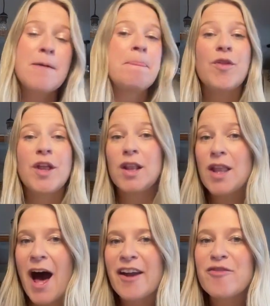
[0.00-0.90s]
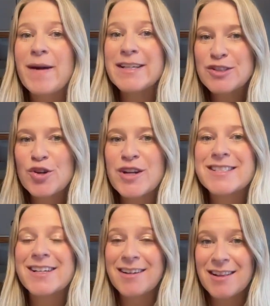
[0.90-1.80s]
With a lot of my
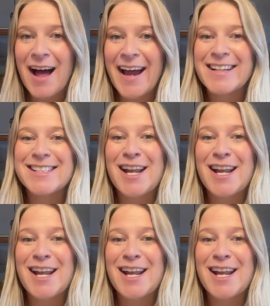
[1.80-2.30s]
students and clients